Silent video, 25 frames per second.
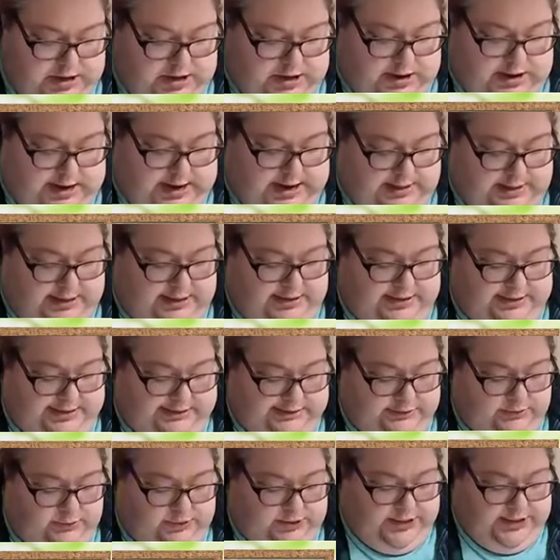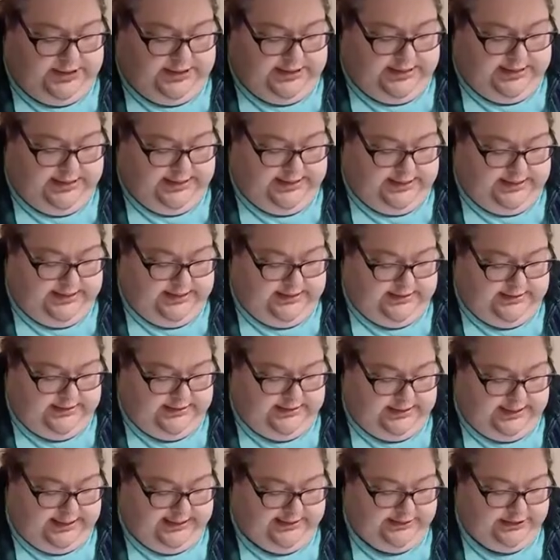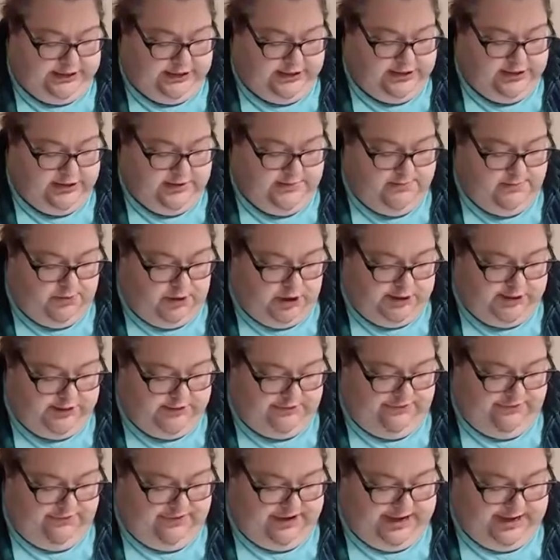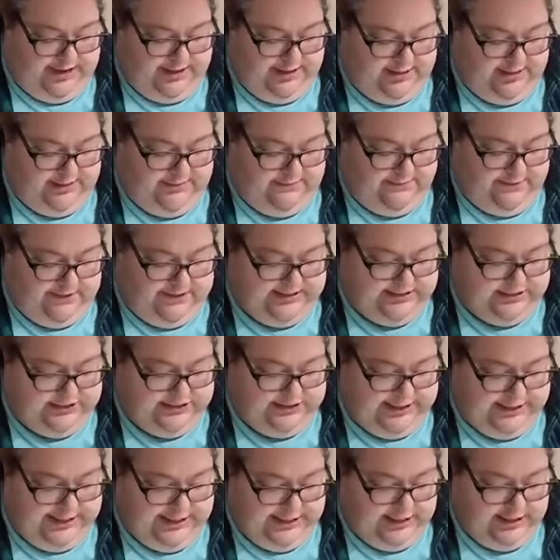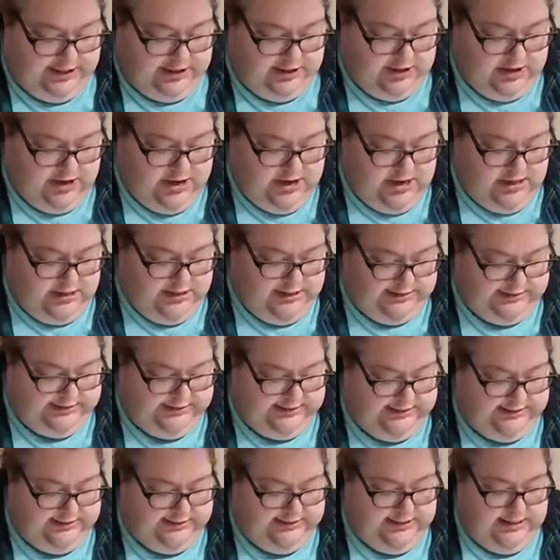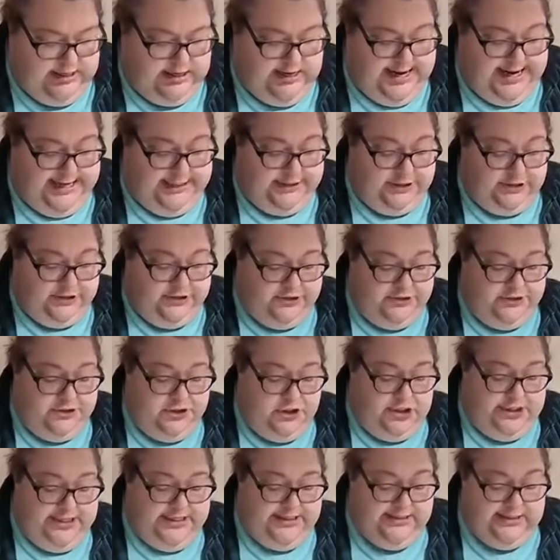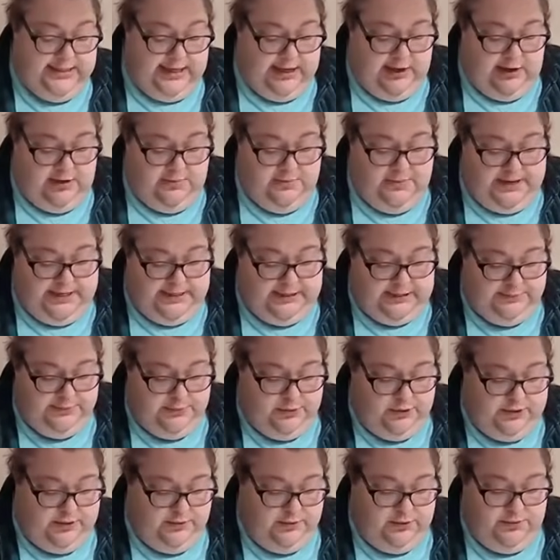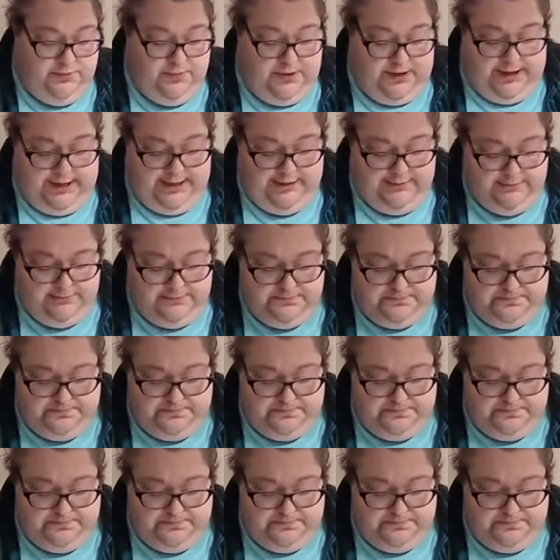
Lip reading: then this one is, I started on March 5th of this year. This is the Nature's Journey Sal by Sprouting Lupine,